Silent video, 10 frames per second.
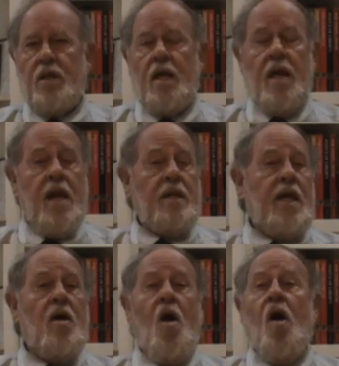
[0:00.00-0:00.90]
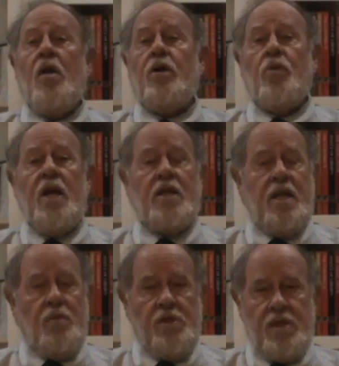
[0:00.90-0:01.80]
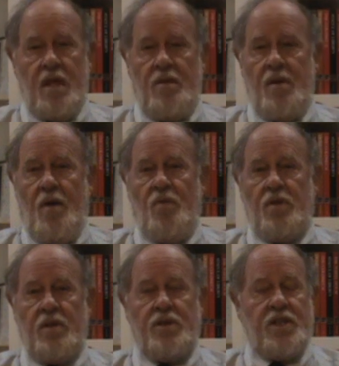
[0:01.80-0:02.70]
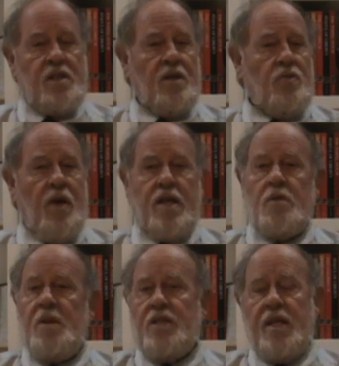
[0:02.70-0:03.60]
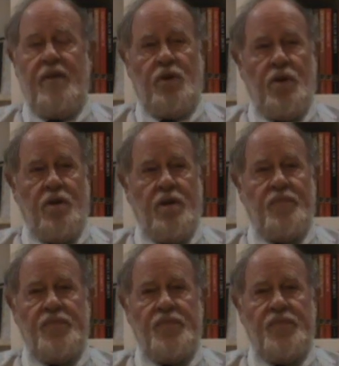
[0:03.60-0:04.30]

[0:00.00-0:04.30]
And they all agreed that it was just the greatest speech they'd ever heard.